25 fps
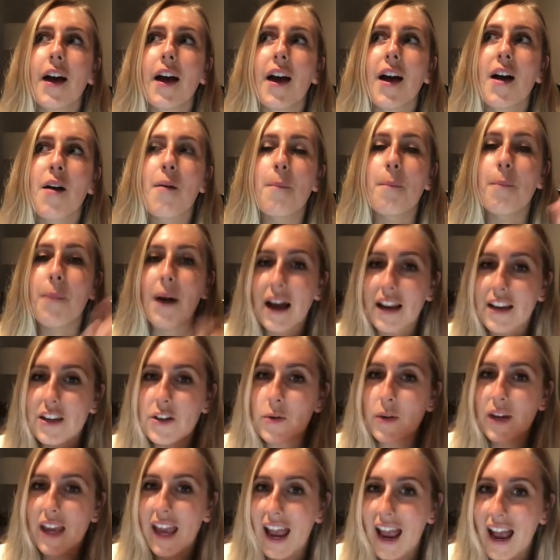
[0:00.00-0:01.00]
But you
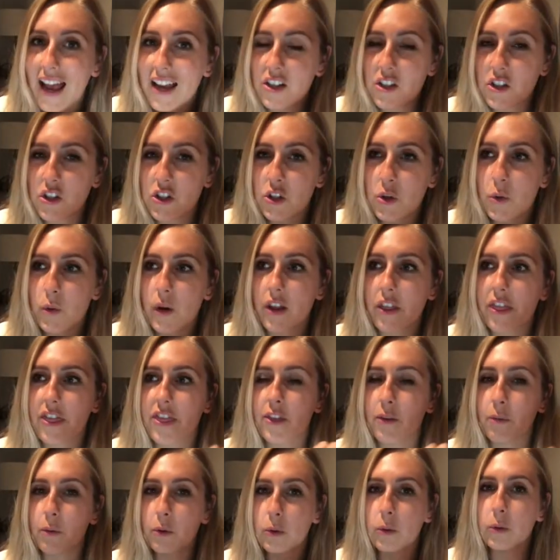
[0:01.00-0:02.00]
can't do it
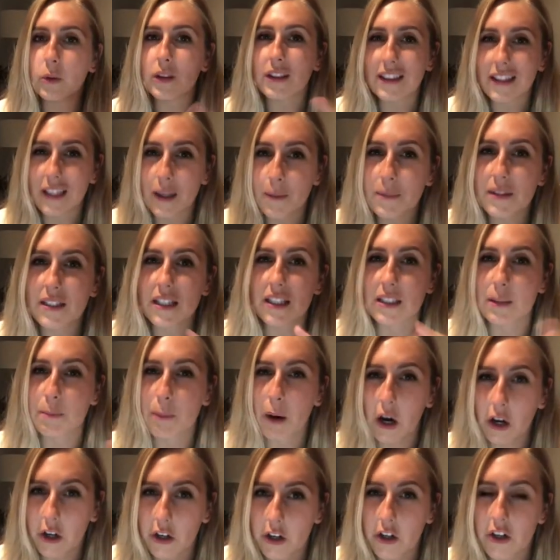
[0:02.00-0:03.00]
through Libsyn's
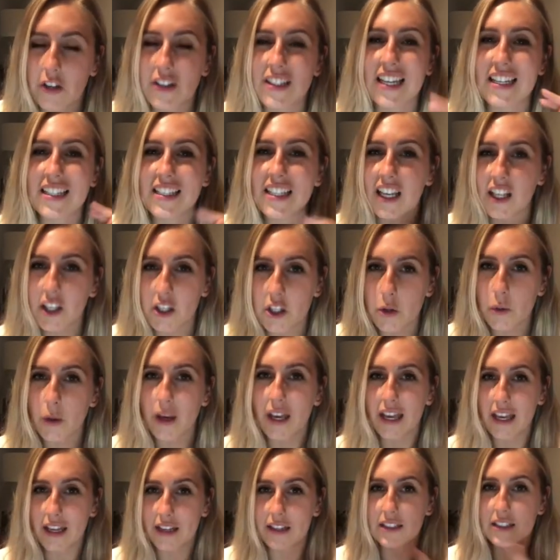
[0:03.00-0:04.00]
partners until you
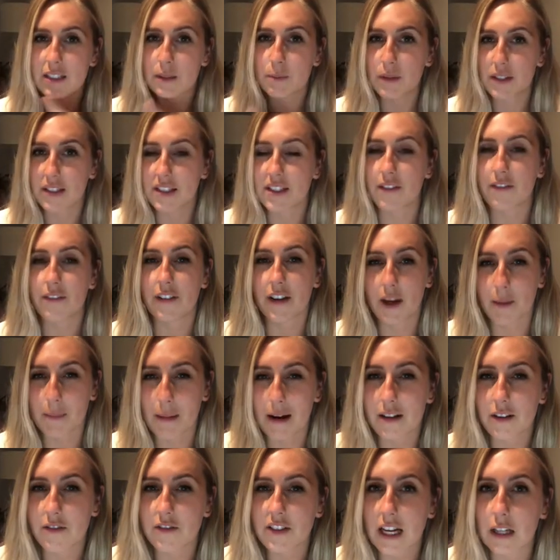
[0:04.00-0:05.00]
hit a specific
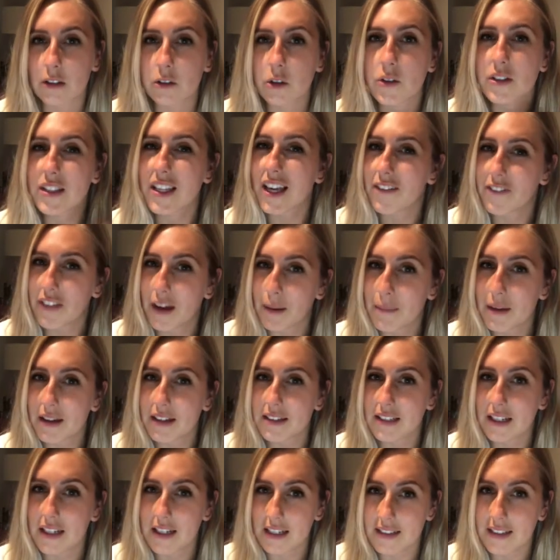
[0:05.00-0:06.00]
amount of downloads, if that
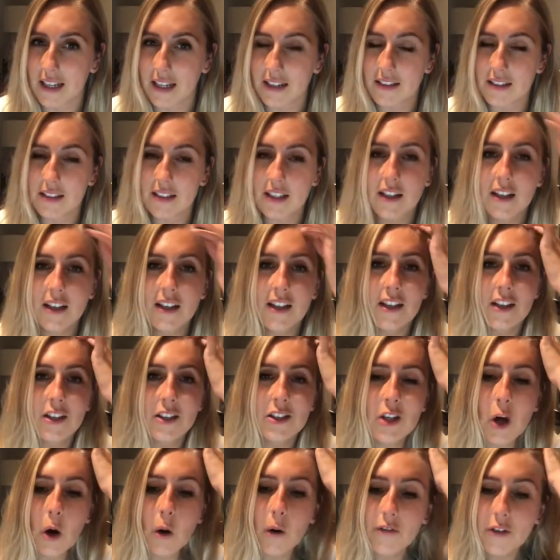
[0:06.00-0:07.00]
makes any sense.
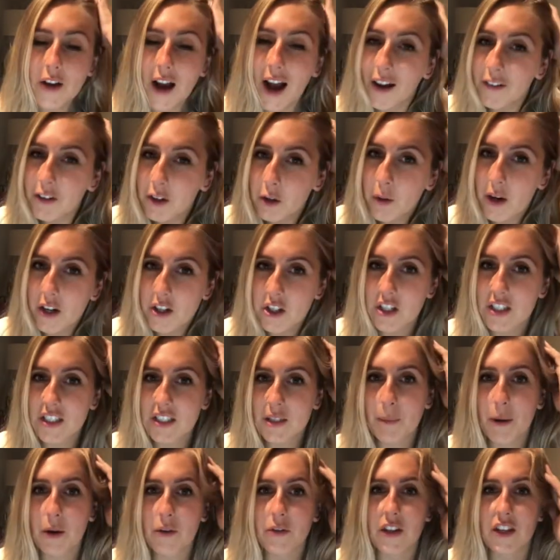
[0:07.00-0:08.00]
So if you have any questions
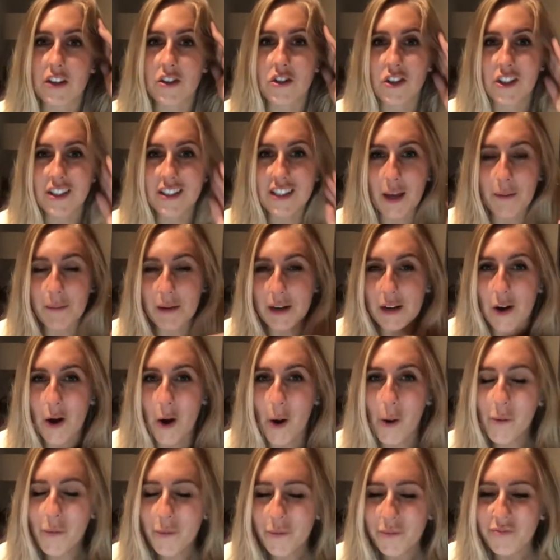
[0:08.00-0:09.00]
about this, just let me
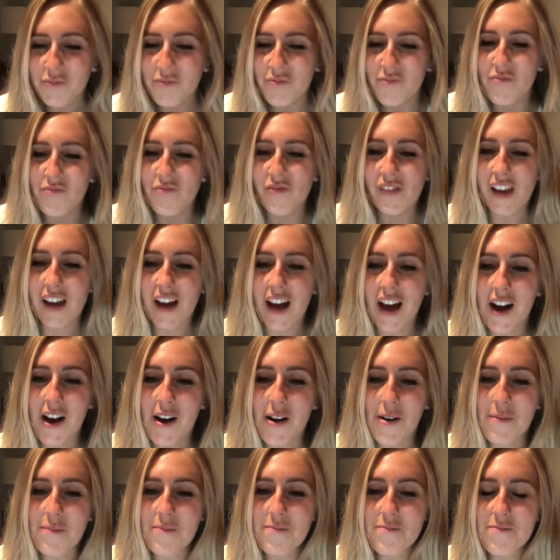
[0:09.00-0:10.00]
know.
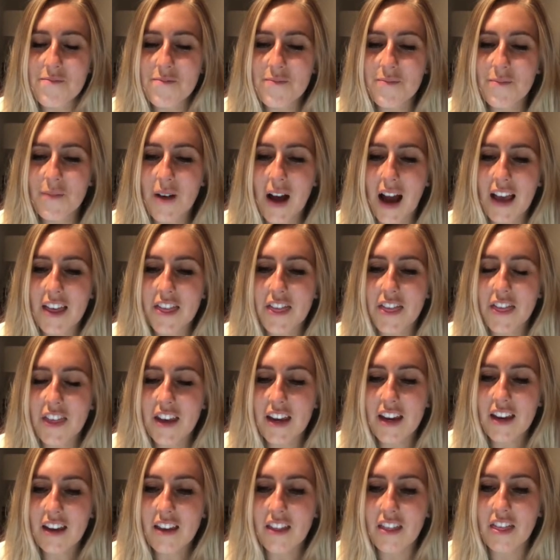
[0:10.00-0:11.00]
I
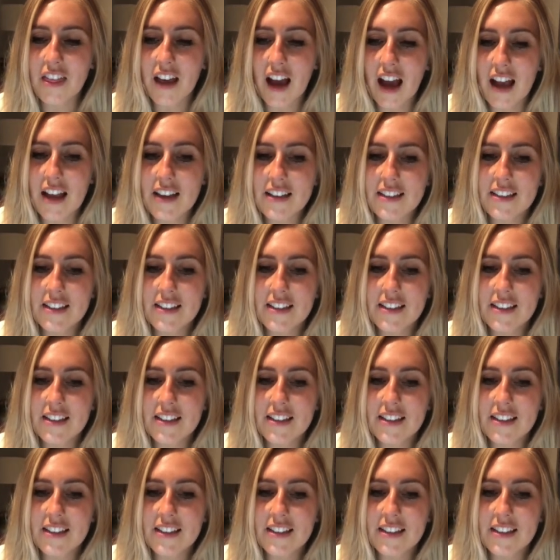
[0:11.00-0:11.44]
think that,